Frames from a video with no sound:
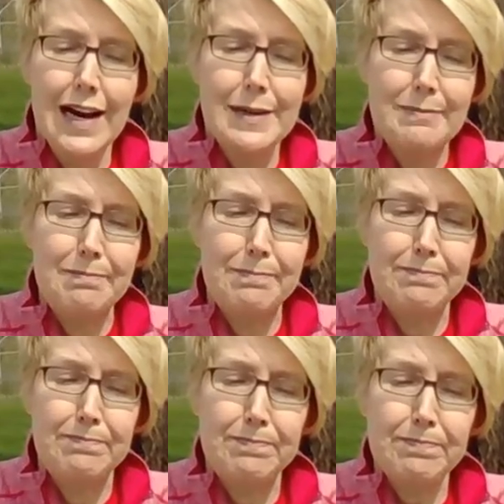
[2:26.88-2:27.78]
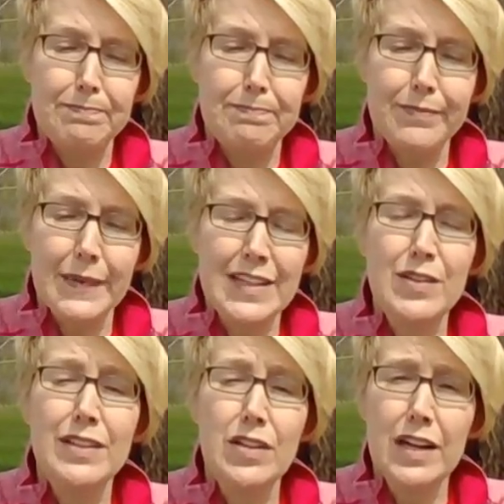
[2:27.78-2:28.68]
And
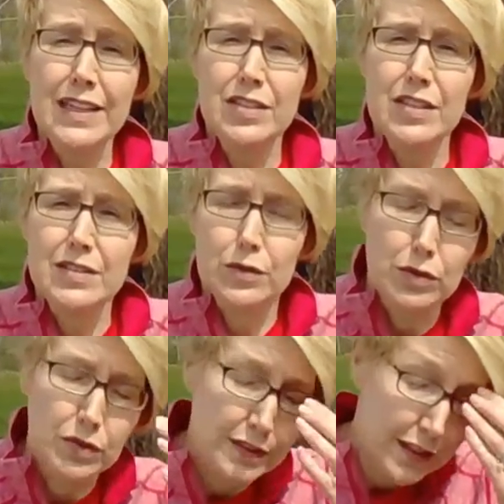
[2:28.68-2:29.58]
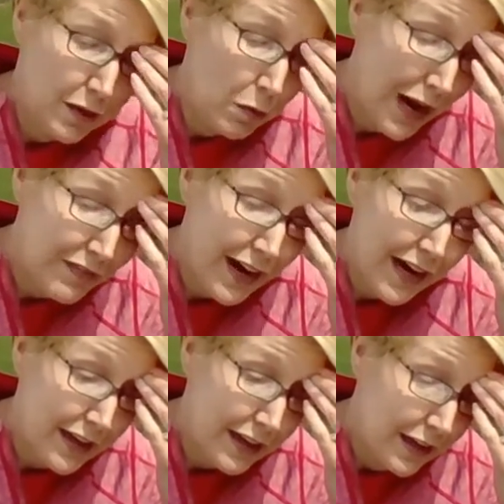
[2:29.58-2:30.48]
you can log into the school's
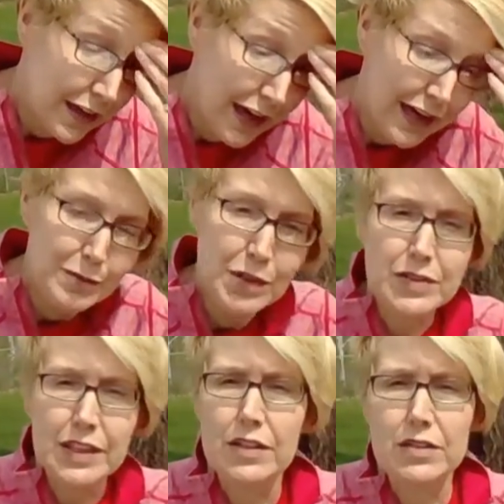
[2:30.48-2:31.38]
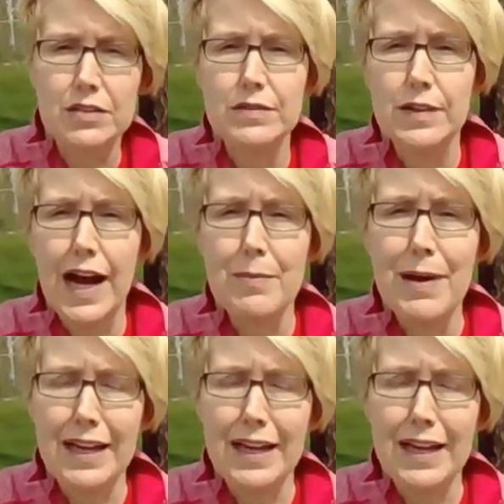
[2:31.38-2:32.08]
Wi-Fi using your iPad.